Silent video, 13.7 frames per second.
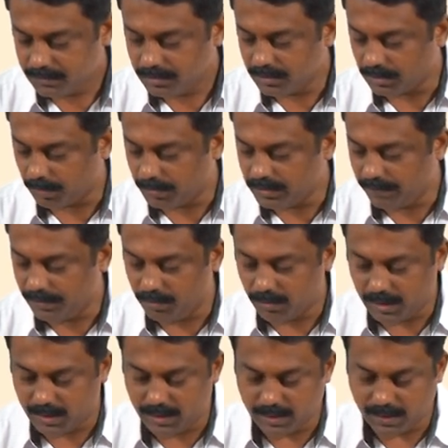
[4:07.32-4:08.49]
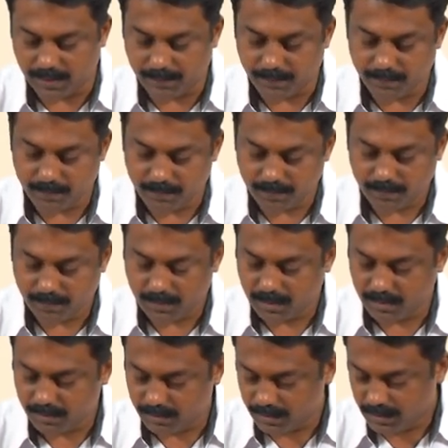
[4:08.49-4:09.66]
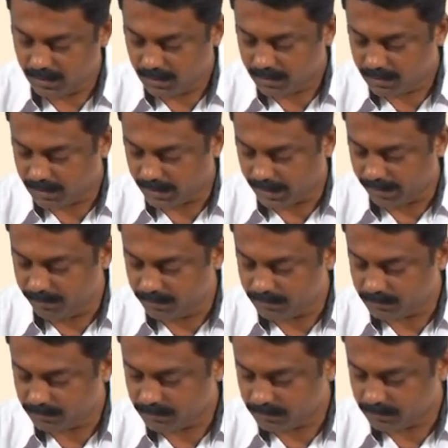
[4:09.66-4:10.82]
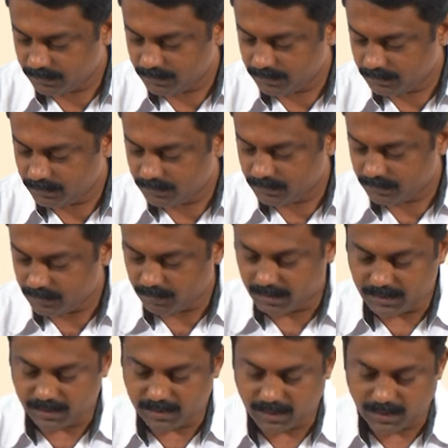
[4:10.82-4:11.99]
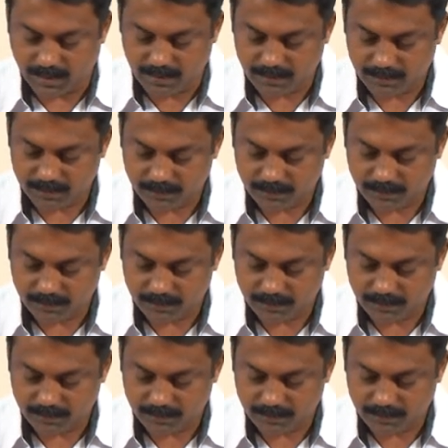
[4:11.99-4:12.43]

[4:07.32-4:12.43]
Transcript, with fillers: so, suppose if you look at uh, time versus current.